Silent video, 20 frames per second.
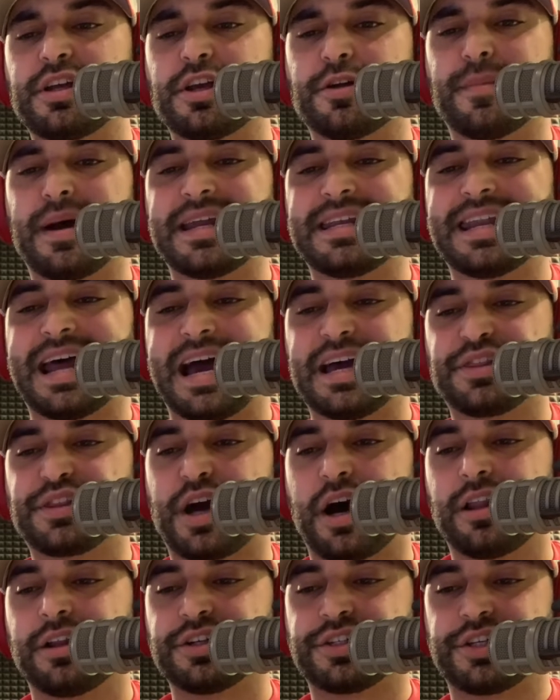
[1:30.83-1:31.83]
You're my ninth
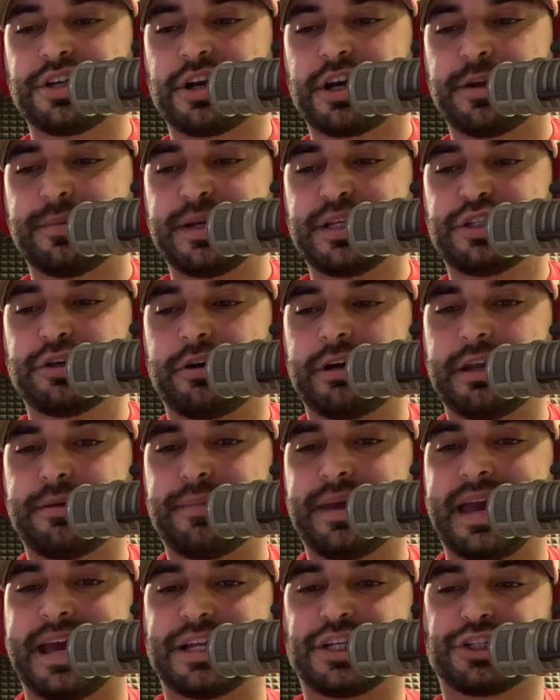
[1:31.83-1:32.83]
caller, so you're going to be joining
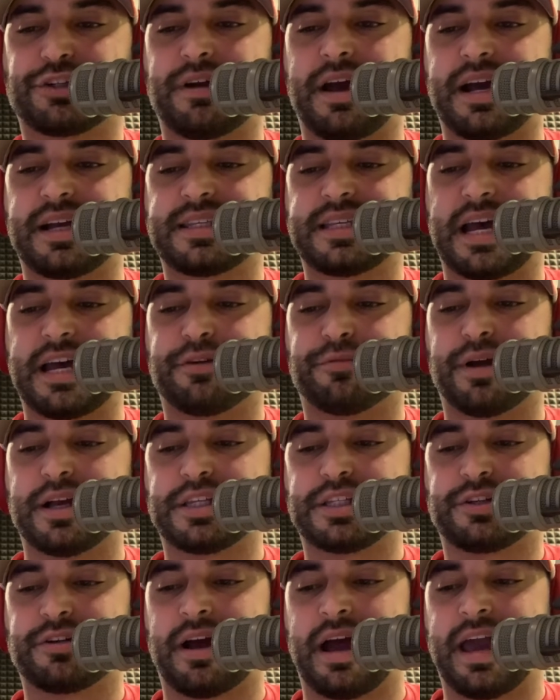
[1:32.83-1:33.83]
me at Trackside
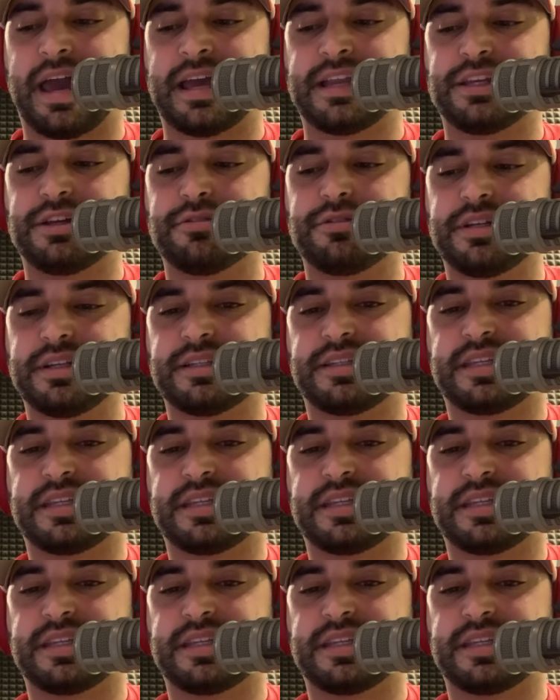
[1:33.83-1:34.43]
Restaurant at Union